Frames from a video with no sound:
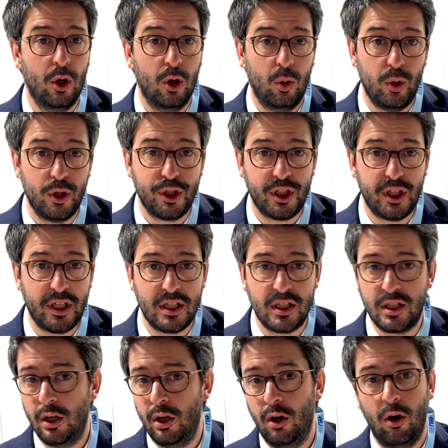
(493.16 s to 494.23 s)
which
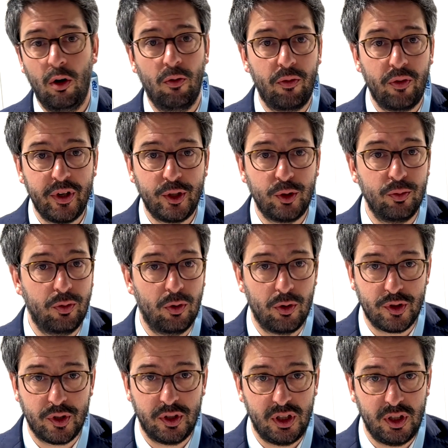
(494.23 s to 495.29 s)
is three to four
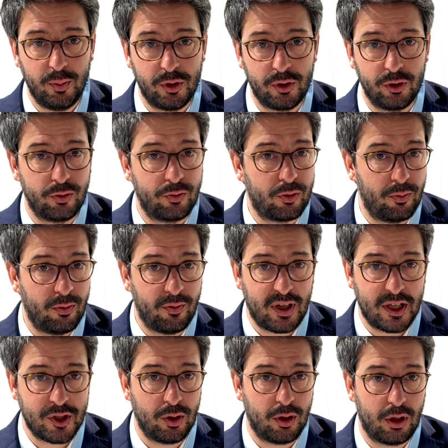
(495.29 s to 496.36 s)
centimeters from a
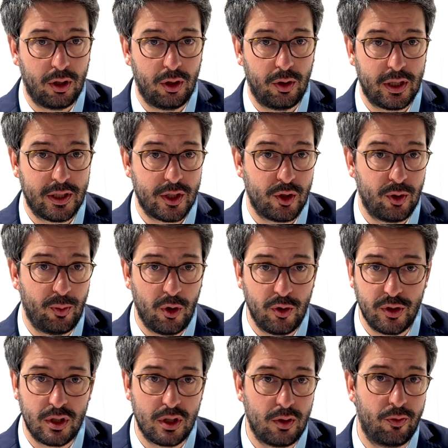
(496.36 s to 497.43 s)
vascular
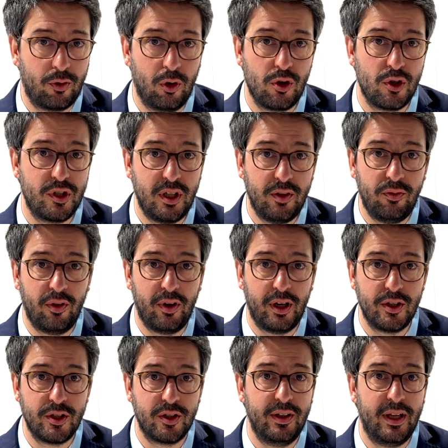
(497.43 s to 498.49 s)
anastomosis is of course
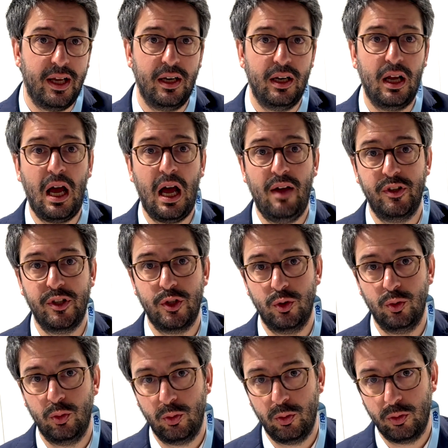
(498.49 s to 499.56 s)
different than having to,
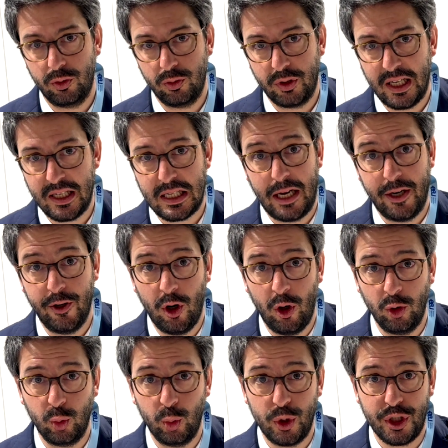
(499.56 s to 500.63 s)
to get a
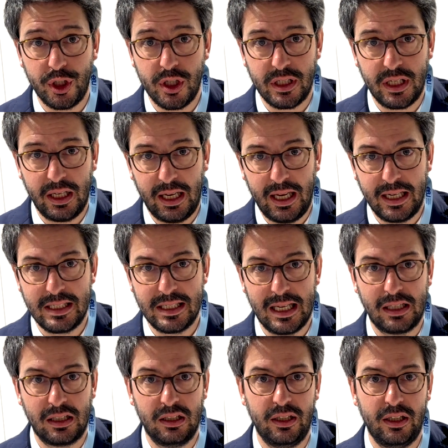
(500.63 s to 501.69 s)
node which is
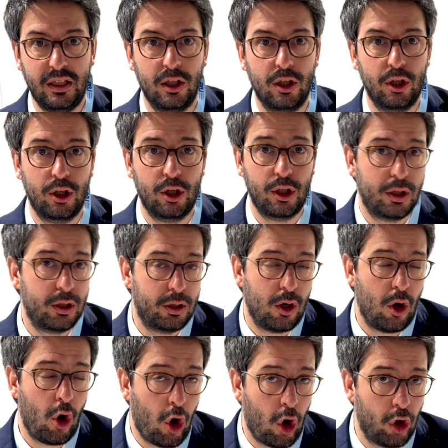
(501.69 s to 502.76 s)
exactly
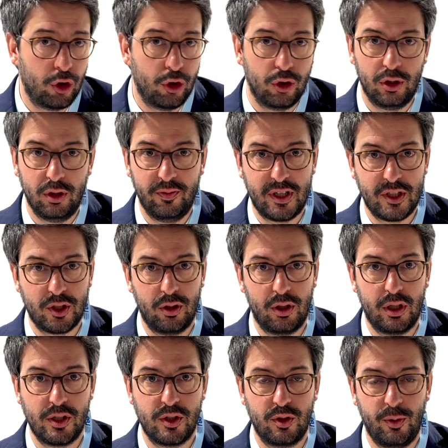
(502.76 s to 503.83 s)
on the vascular
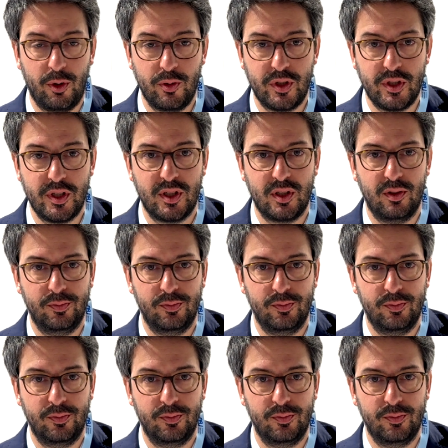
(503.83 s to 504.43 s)
anastomosis.